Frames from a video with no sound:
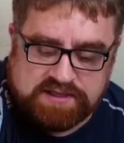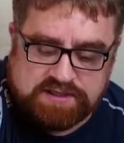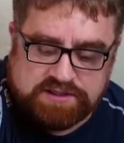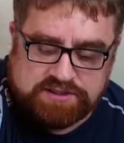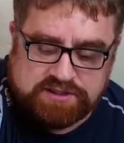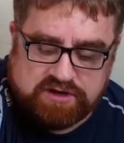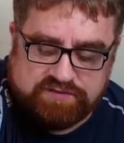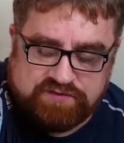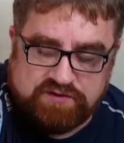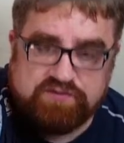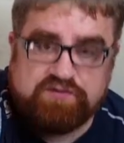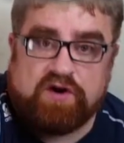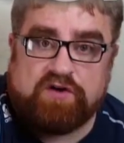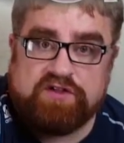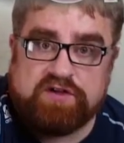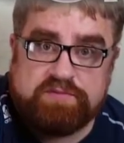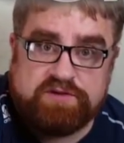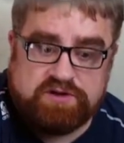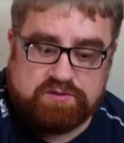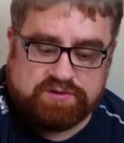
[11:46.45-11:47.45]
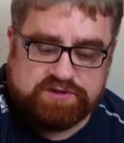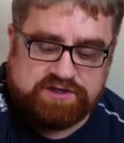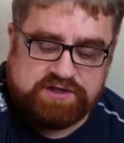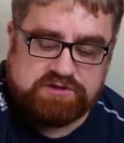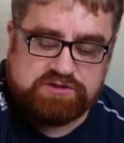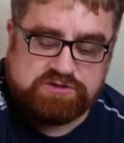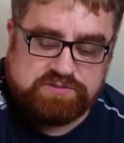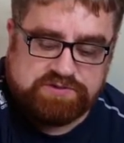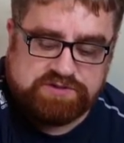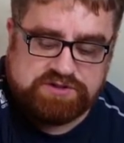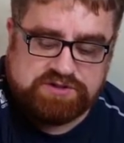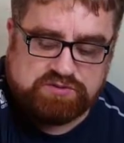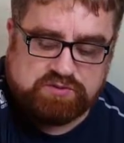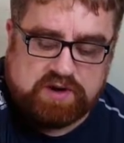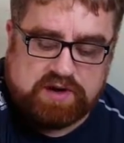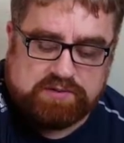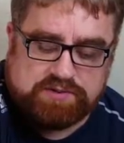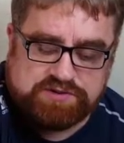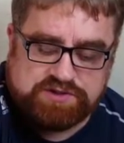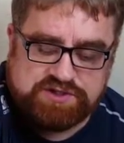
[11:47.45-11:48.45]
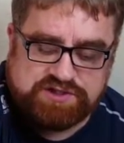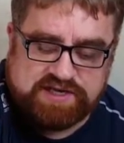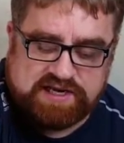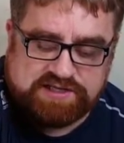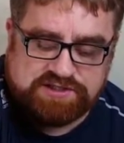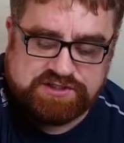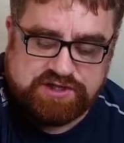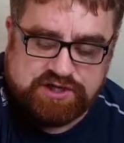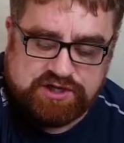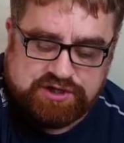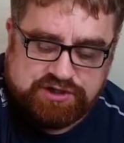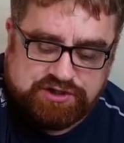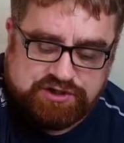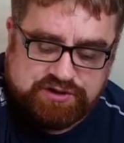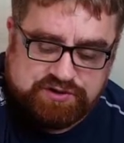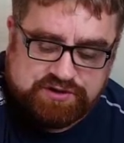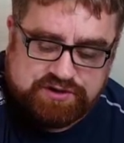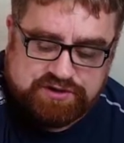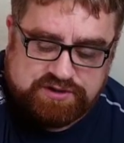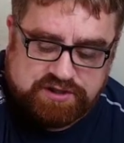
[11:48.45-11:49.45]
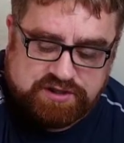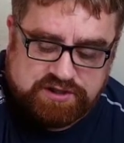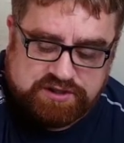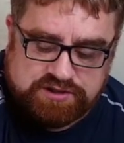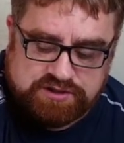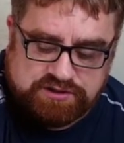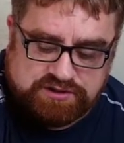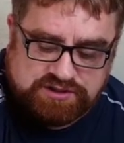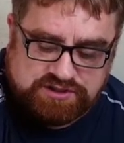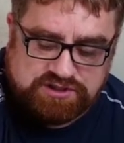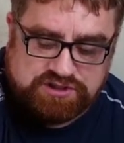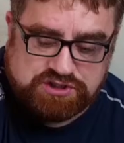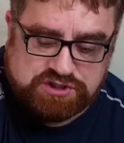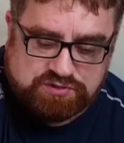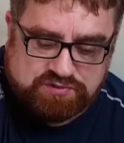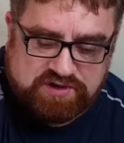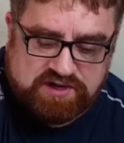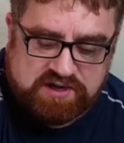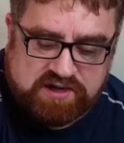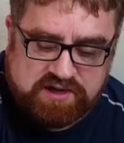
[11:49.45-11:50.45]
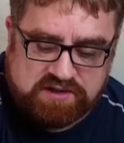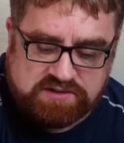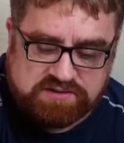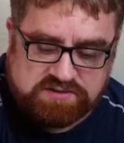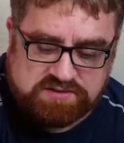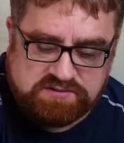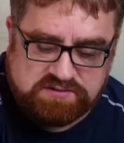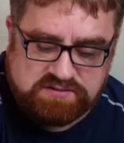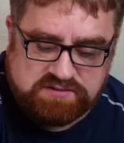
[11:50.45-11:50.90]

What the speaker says: So if you've got them and you want to use them, this is what I would suggest. You can, this is 3 guys.